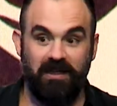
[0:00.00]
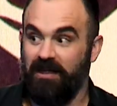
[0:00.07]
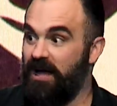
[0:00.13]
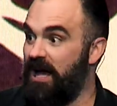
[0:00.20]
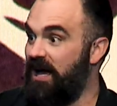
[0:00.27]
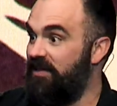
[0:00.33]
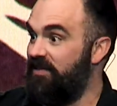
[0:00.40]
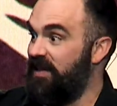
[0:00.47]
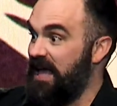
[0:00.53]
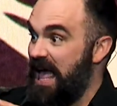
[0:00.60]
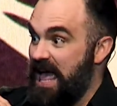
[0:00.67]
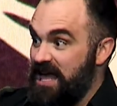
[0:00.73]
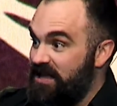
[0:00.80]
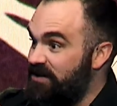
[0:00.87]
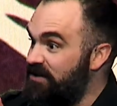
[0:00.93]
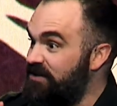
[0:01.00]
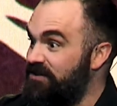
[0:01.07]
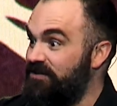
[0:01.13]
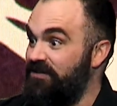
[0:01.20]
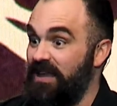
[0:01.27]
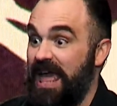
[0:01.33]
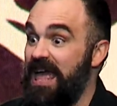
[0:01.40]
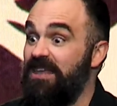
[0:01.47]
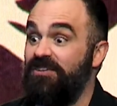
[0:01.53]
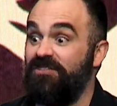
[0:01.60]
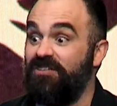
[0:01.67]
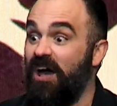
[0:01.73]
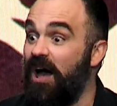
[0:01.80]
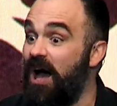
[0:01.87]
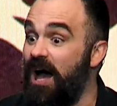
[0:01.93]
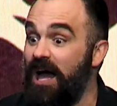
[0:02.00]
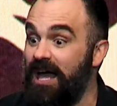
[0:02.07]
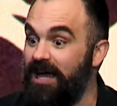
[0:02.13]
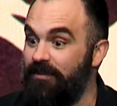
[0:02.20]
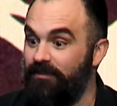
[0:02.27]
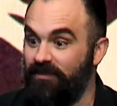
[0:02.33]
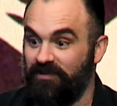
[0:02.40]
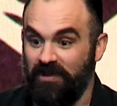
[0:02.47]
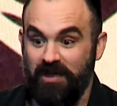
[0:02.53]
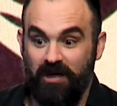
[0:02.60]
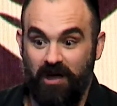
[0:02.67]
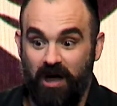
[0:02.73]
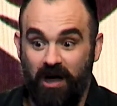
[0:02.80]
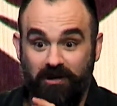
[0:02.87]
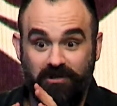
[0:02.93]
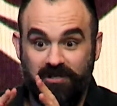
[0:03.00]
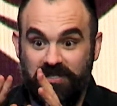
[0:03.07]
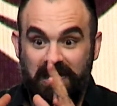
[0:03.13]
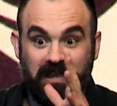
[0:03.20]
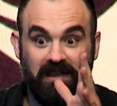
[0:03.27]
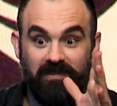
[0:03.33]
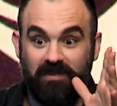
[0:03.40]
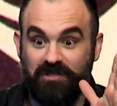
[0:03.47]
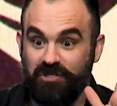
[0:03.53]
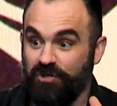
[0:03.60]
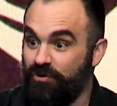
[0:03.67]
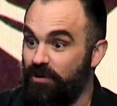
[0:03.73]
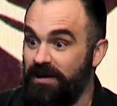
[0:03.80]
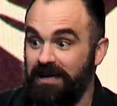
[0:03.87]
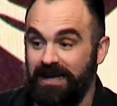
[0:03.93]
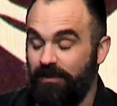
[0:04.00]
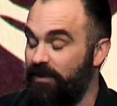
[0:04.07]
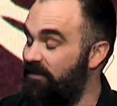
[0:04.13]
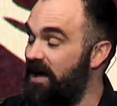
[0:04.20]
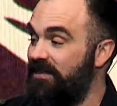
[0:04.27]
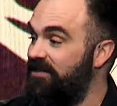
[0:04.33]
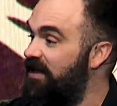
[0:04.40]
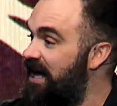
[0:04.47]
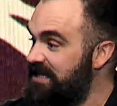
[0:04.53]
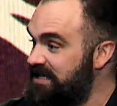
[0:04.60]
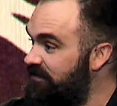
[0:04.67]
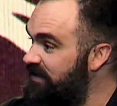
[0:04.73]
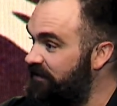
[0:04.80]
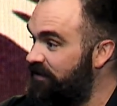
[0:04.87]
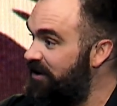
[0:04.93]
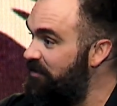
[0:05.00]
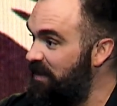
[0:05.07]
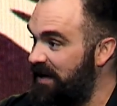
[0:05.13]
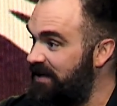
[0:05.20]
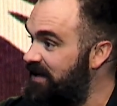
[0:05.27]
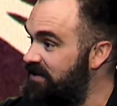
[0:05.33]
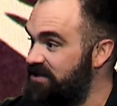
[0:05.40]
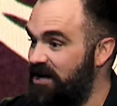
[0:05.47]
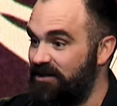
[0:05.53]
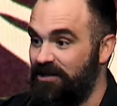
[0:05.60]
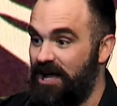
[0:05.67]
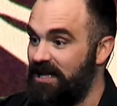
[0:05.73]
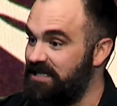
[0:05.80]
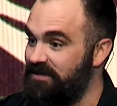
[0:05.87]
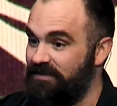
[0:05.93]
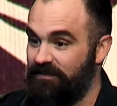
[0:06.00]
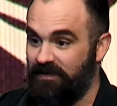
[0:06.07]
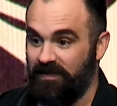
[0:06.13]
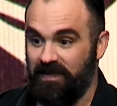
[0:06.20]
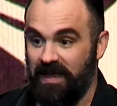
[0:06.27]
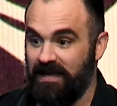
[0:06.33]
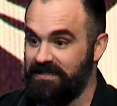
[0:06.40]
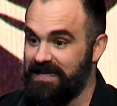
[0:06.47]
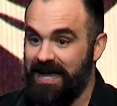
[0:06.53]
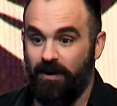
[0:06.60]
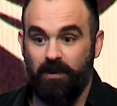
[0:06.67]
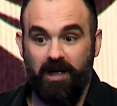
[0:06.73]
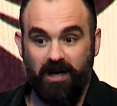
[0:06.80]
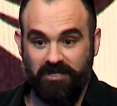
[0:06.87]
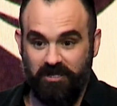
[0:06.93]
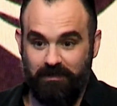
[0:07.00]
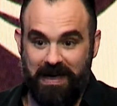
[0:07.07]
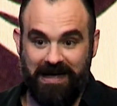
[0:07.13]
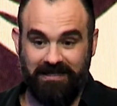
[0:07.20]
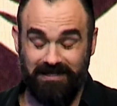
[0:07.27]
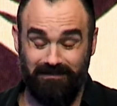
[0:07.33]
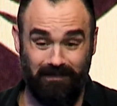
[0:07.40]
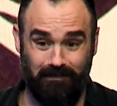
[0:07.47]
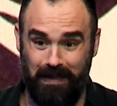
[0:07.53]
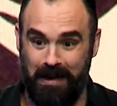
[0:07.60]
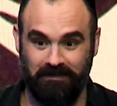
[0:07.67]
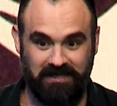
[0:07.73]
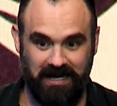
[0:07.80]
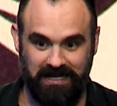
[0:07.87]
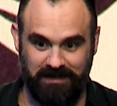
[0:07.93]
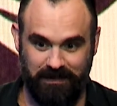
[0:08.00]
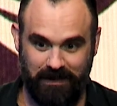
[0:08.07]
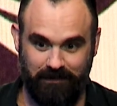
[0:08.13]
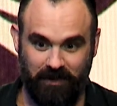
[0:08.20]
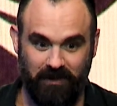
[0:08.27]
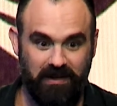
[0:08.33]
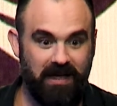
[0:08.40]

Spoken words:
the end times, understanding the Trinity. We've got lots of different opinions on lots of different things, how we ought to baptize people,